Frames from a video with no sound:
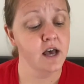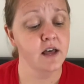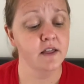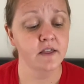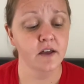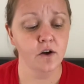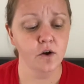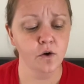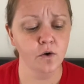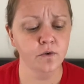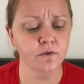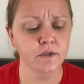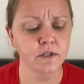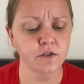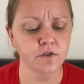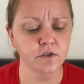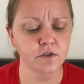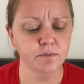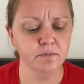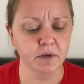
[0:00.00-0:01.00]
that only
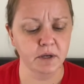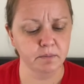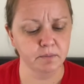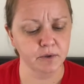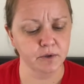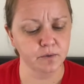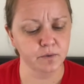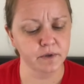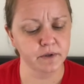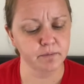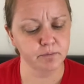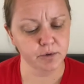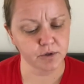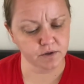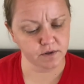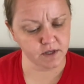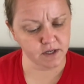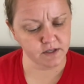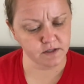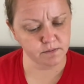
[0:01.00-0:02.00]
good people with
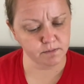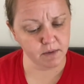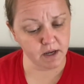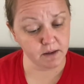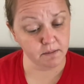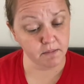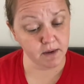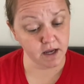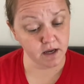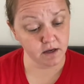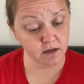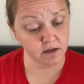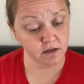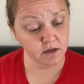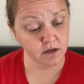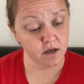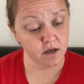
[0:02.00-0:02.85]
birthdays may make.